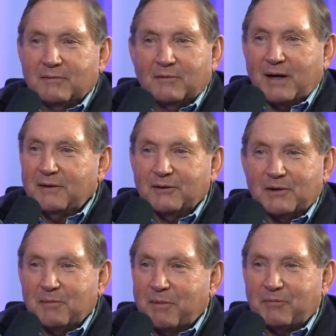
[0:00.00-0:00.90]
Well, I didn't
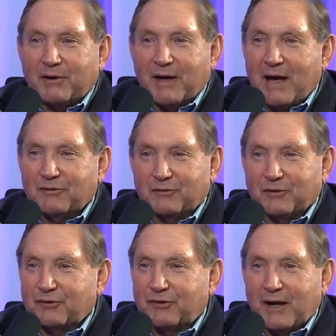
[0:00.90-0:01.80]
come up there to ask for
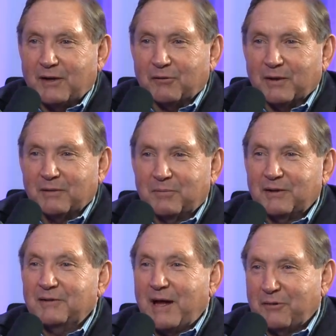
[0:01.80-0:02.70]
the Staggerwing,
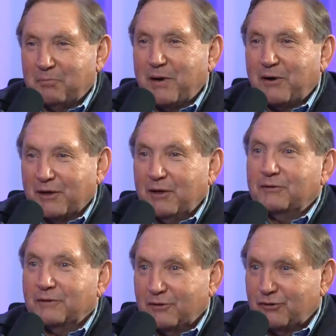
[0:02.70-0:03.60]
but now Baron
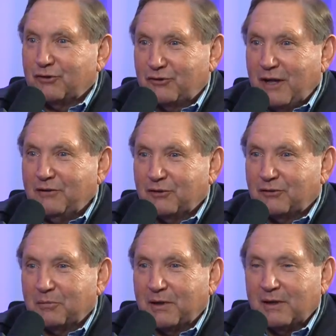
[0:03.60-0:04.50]
Hilton has just said this
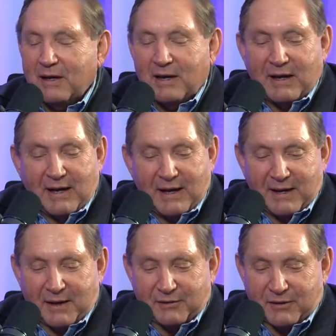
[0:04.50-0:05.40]
to me.
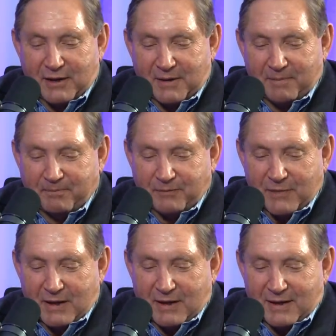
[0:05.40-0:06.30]
And
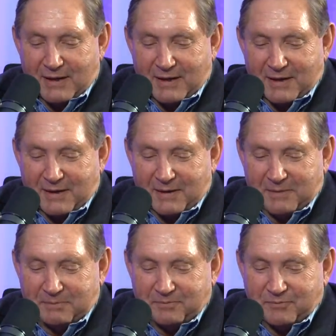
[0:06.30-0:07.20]

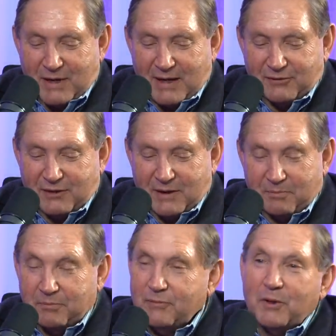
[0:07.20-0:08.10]
I said,
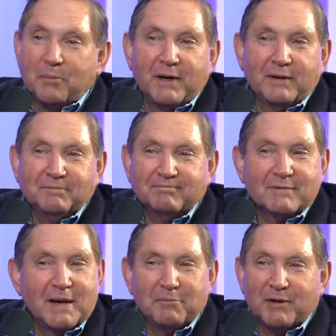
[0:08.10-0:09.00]
Baron,
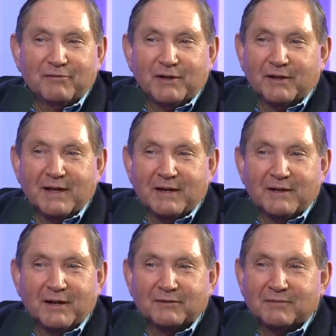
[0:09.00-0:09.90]
I'm going to flunk that
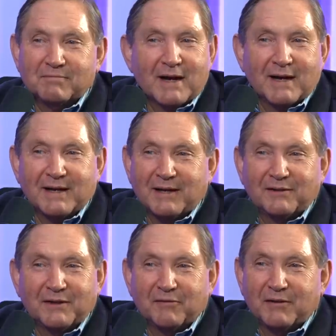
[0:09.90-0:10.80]
test. I can't
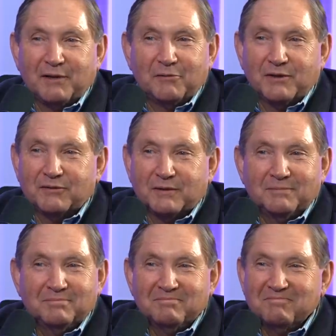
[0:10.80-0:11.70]
think of any reason
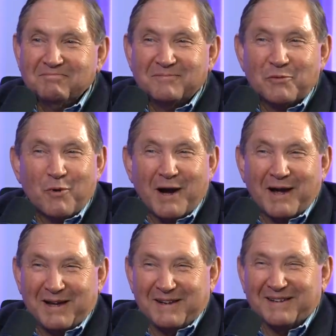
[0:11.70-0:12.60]

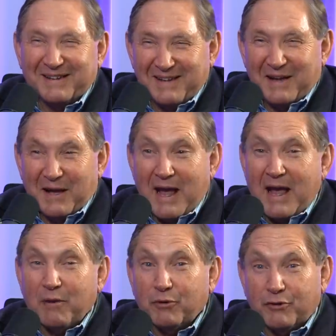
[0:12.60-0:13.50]
why.
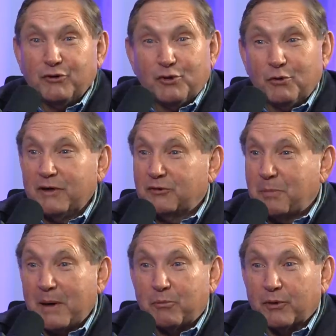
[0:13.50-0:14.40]
And within 2 weeks, the
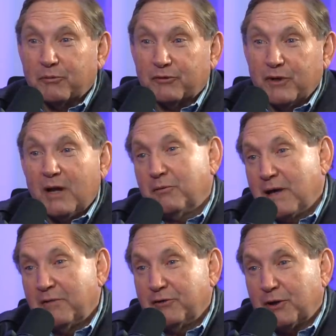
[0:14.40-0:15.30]
paperwork was done, and
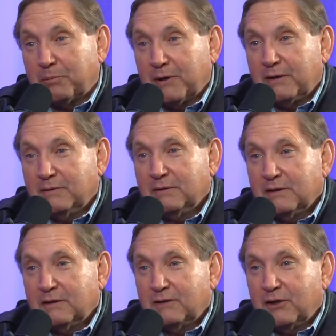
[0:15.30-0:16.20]
we have the airplane,
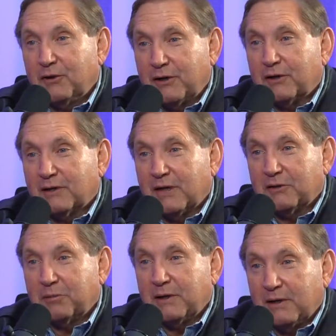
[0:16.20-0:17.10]
here at
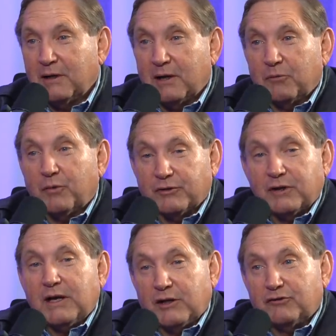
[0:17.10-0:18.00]
Gillespie. And it, once
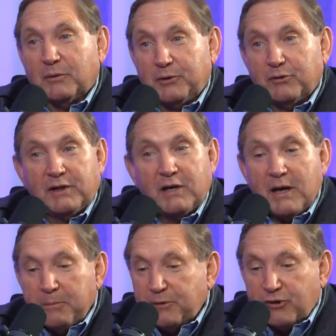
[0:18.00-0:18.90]
again, it's a beauty.
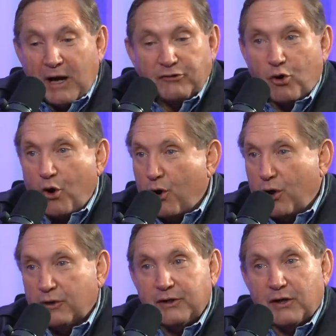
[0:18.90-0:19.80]
Besides
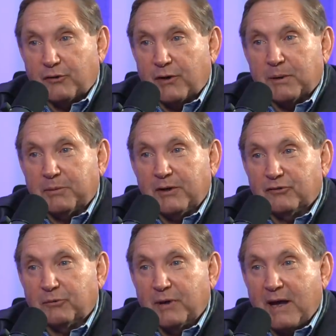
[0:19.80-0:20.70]
all the other
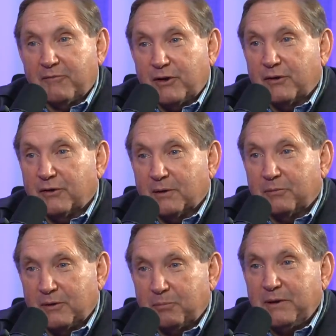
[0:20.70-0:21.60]
airplanes that we have there, the
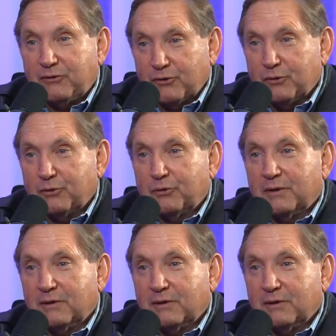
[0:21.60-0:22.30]
P-2.